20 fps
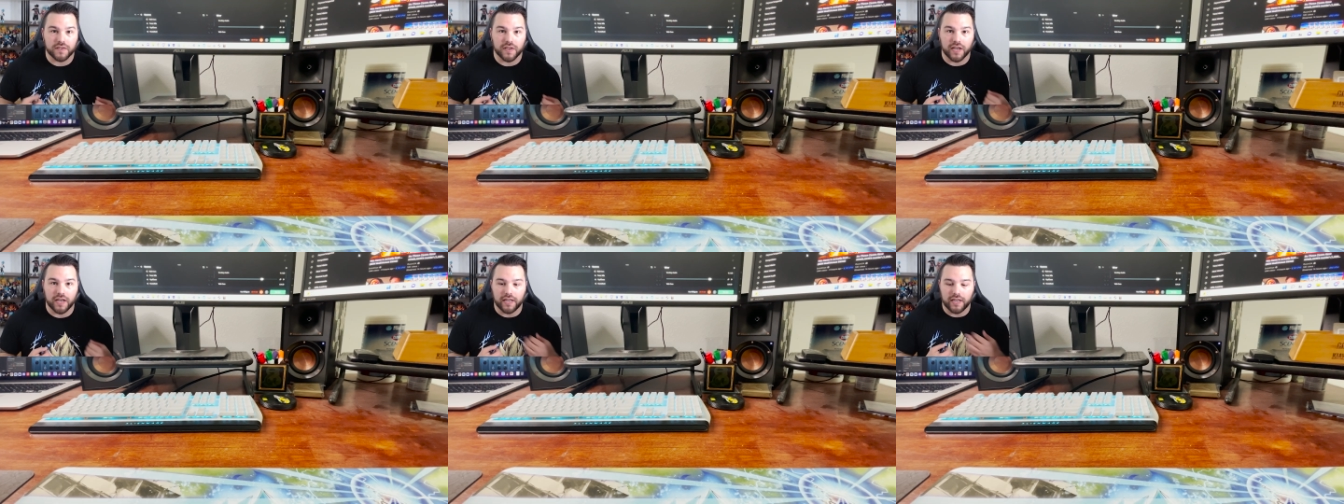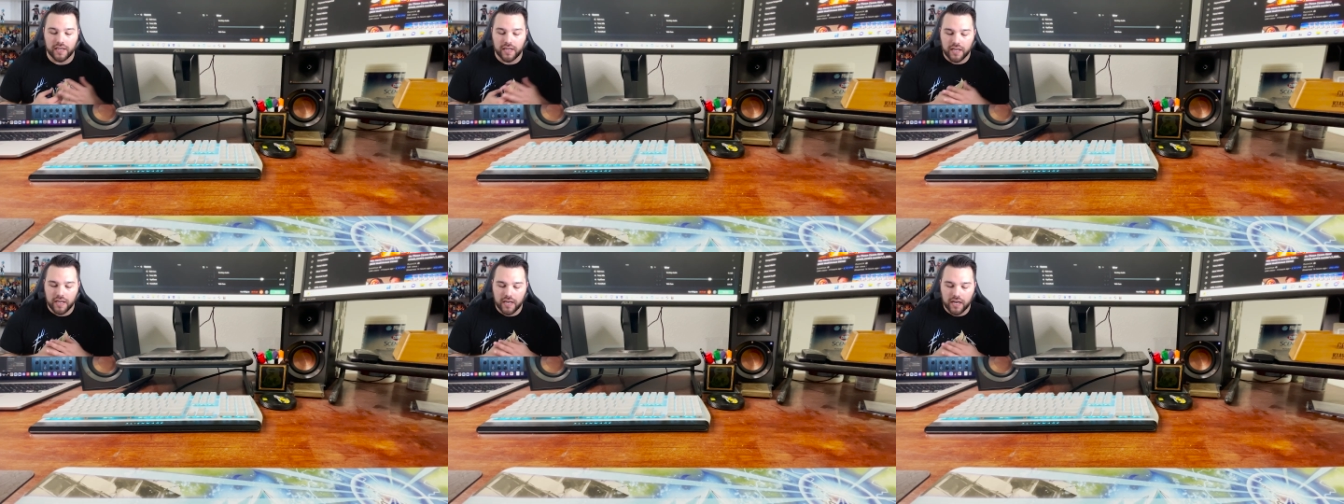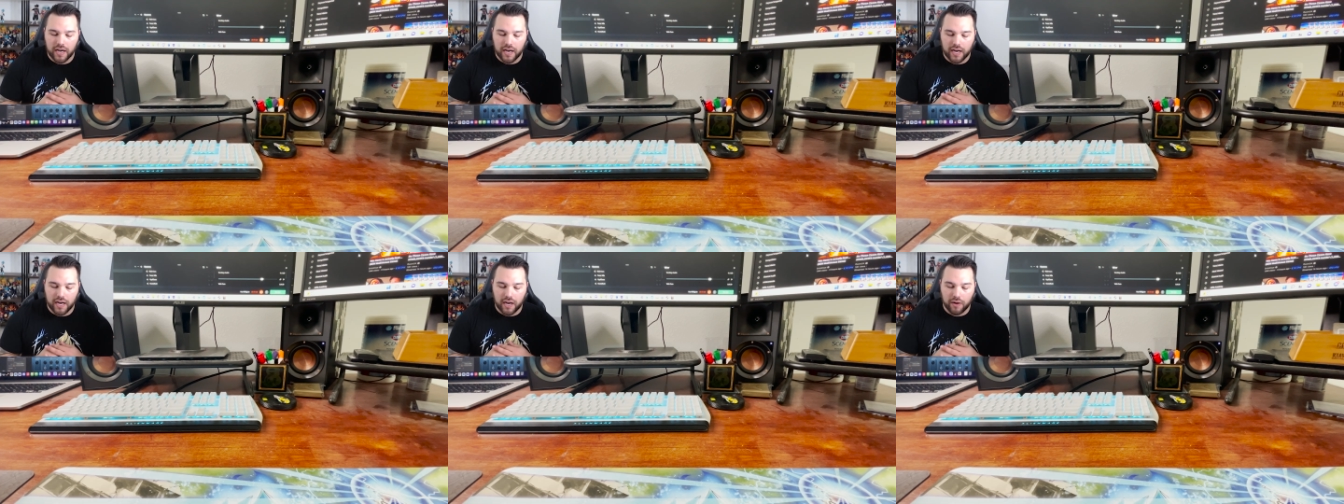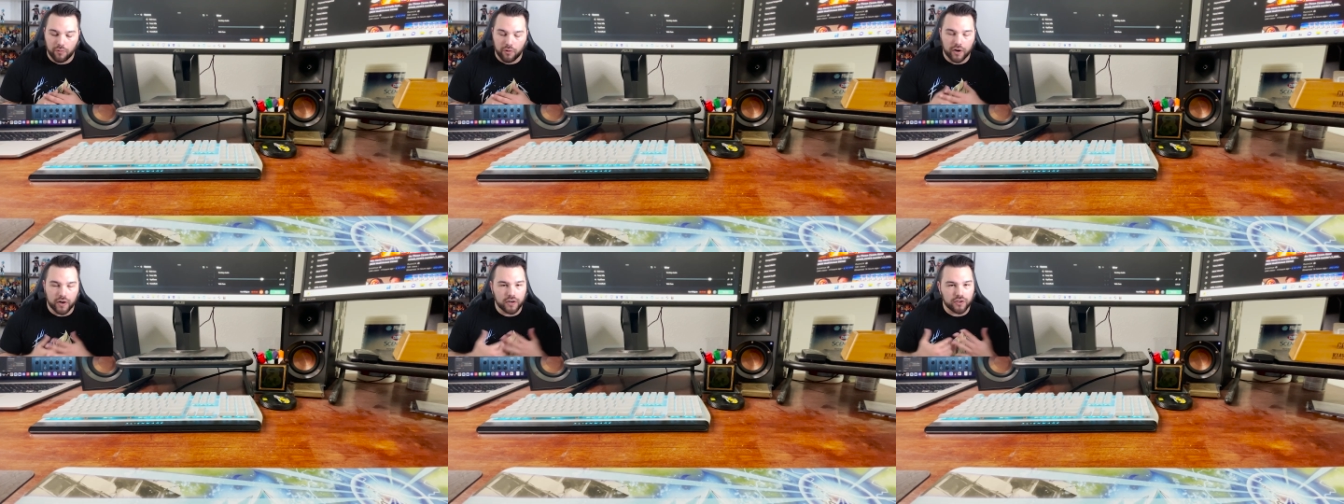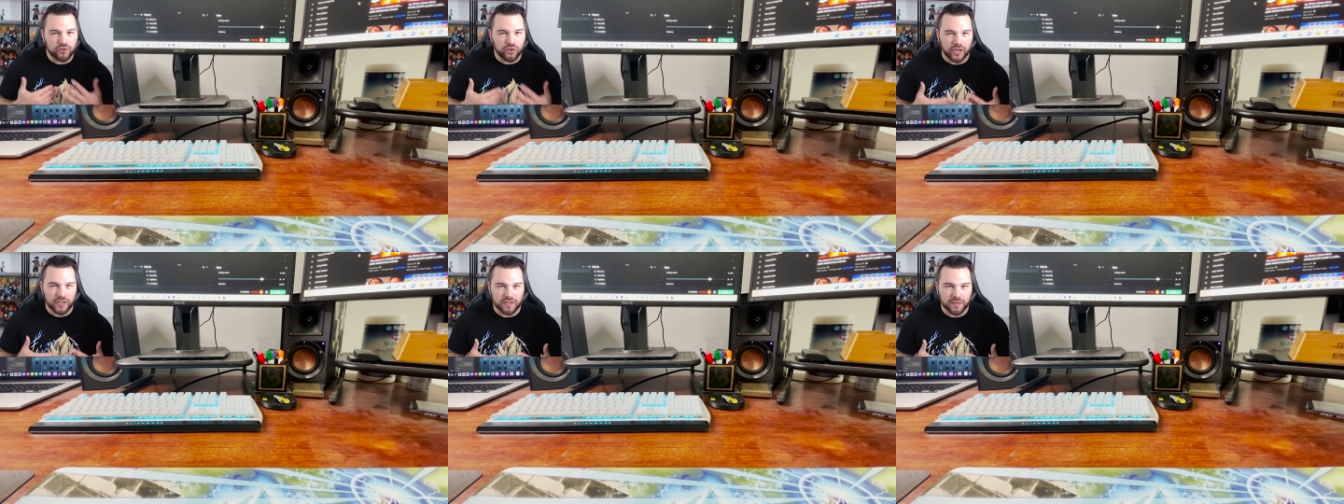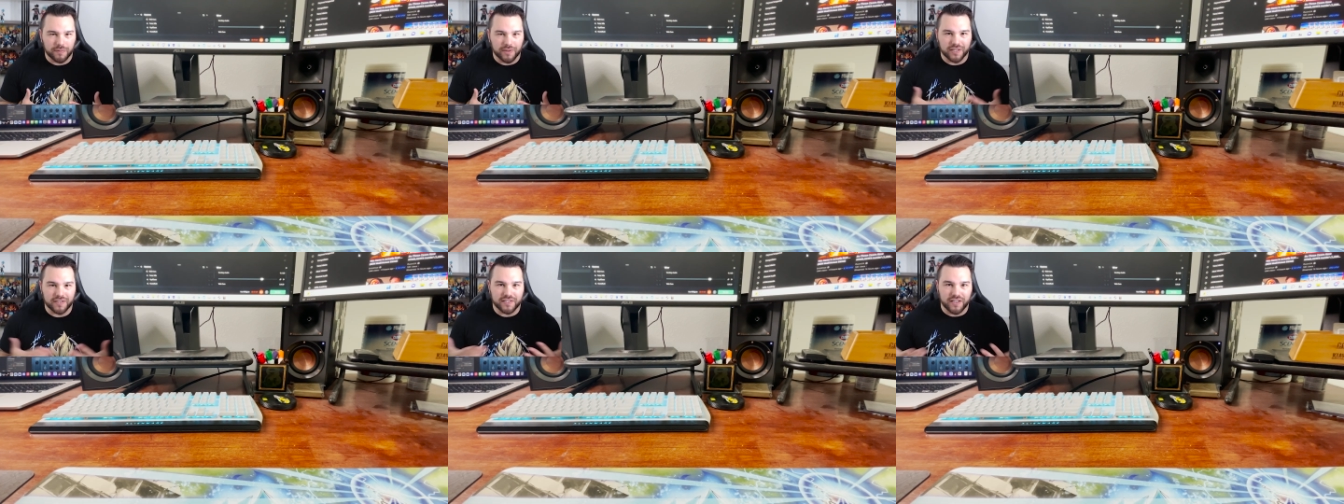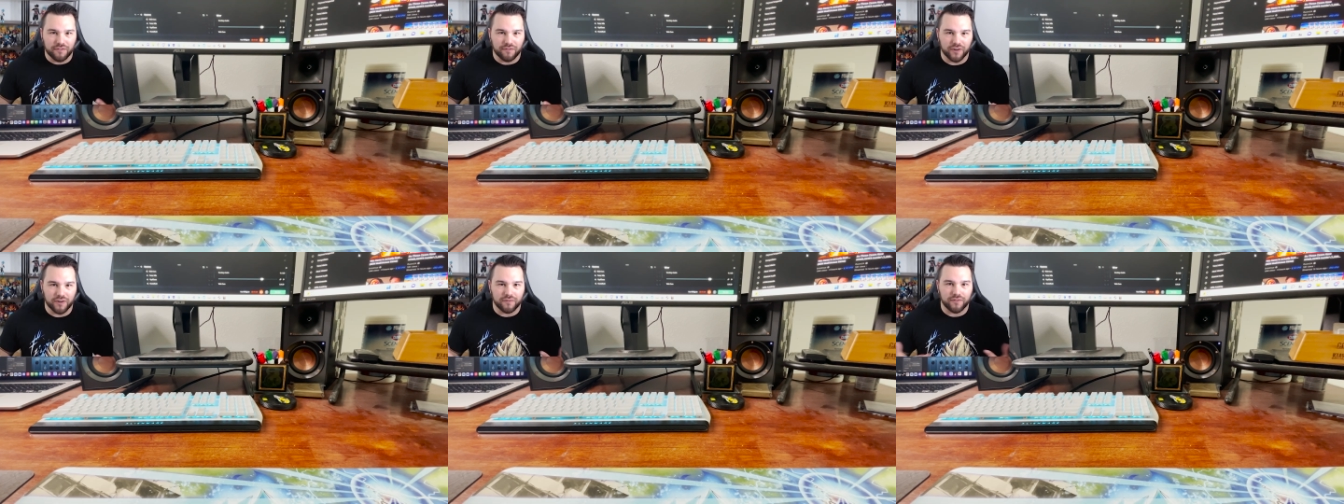I uh, I wanted to try something
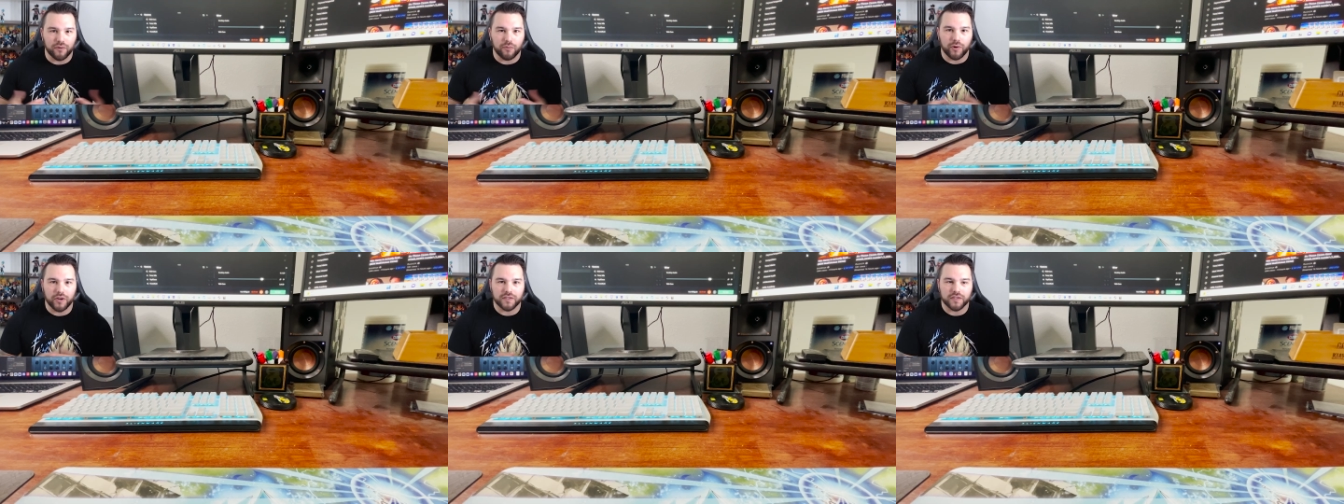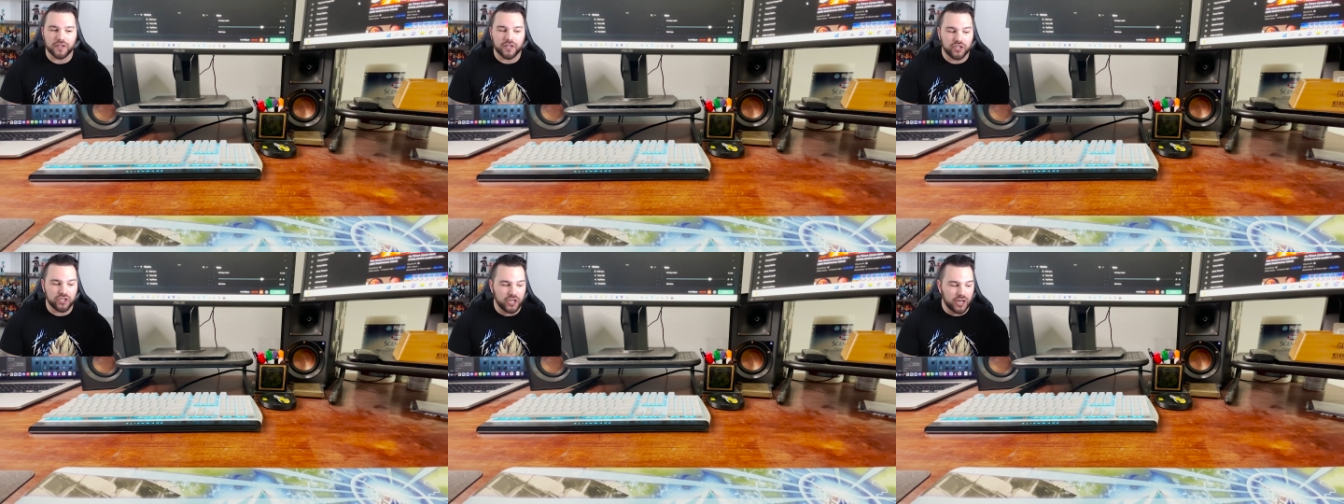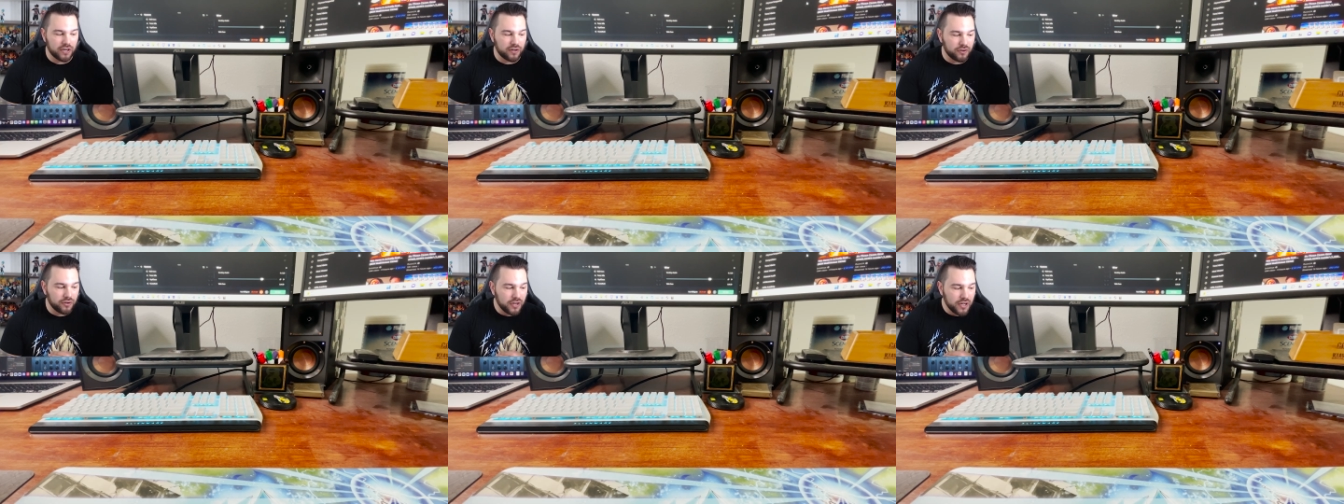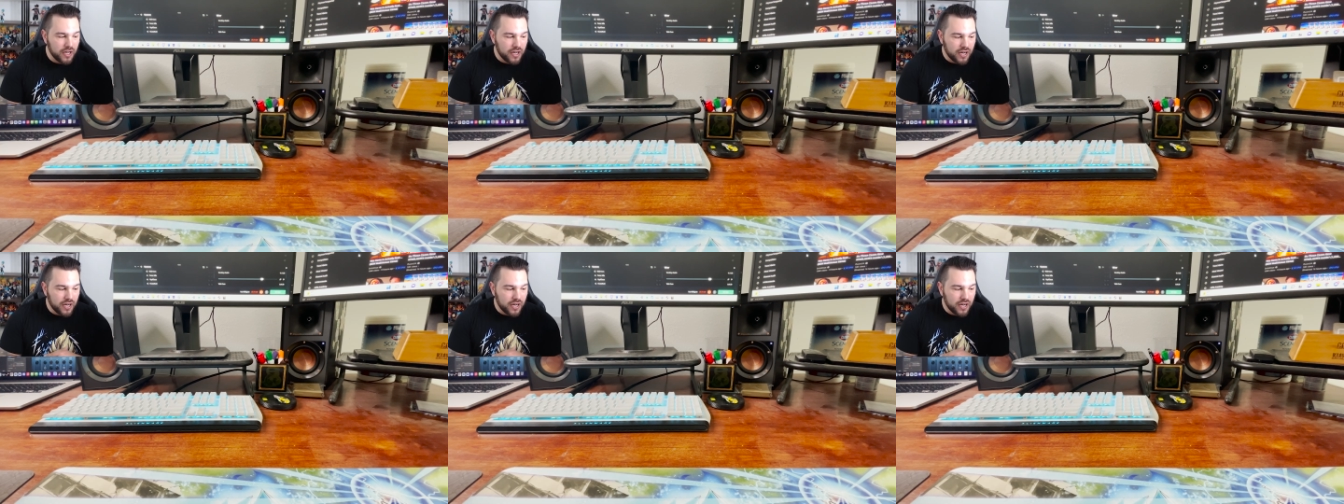different for once on the channel,